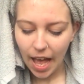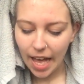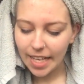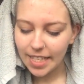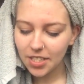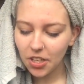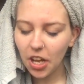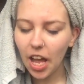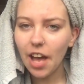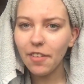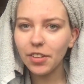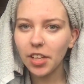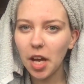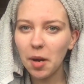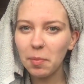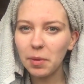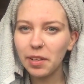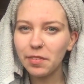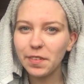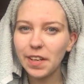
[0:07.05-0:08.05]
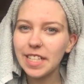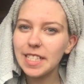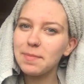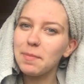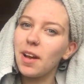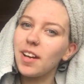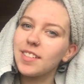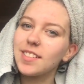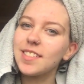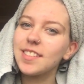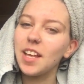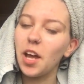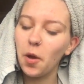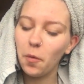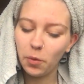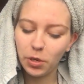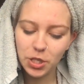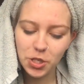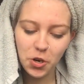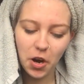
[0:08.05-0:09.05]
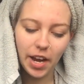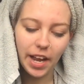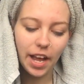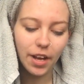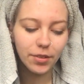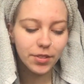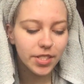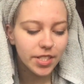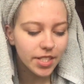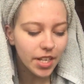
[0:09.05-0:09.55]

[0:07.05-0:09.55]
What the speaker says: and I have a couple of face masks that I want to try out.